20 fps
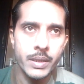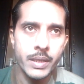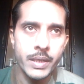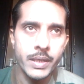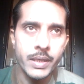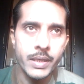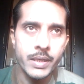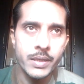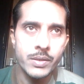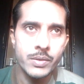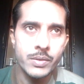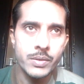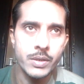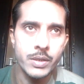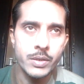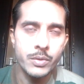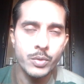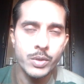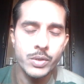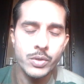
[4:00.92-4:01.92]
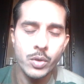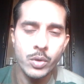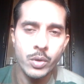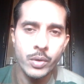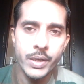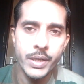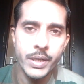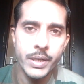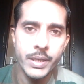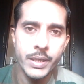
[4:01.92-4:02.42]
it was
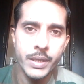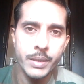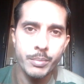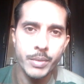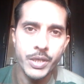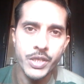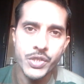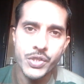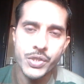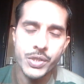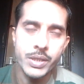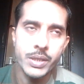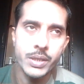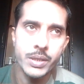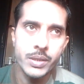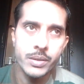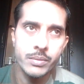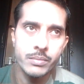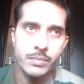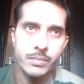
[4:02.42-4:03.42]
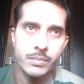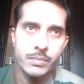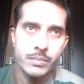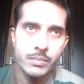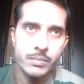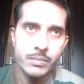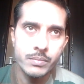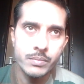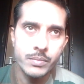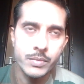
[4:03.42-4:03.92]
already mentioned
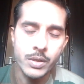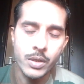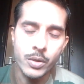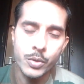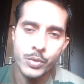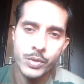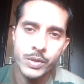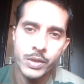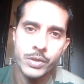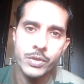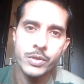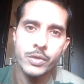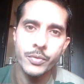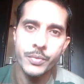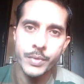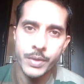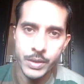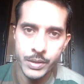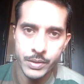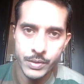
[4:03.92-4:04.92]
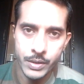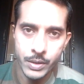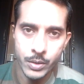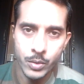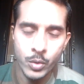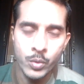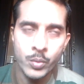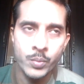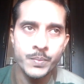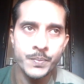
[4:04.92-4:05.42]
thousands of years
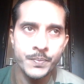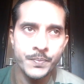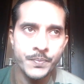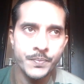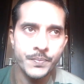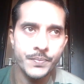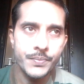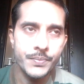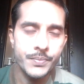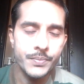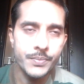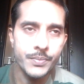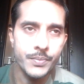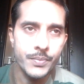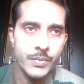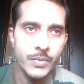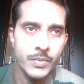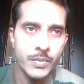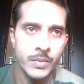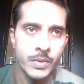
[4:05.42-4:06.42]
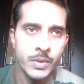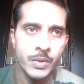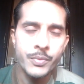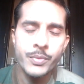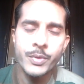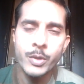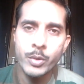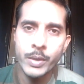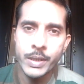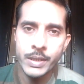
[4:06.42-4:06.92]
ago.
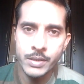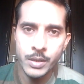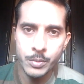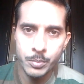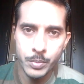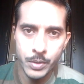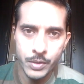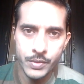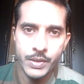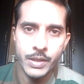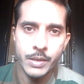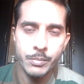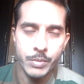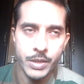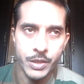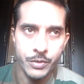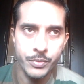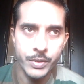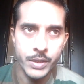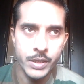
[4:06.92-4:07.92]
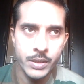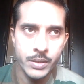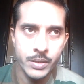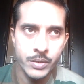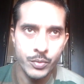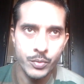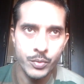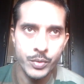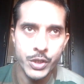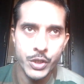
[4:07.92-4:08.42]
Few examples I am giving,
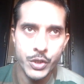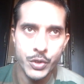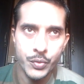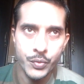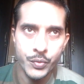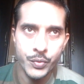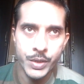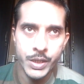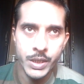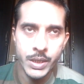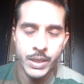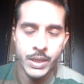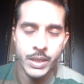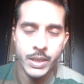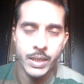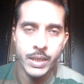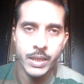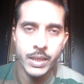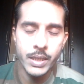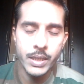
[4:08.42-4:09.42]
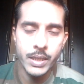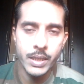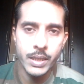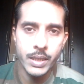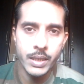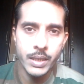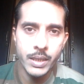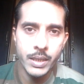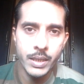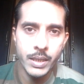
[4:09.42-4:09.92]
which we
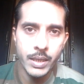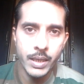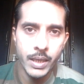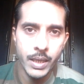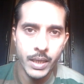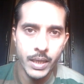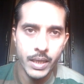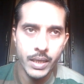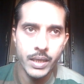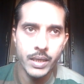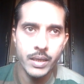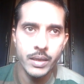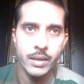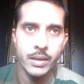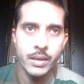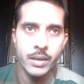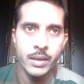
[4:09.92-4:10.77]
can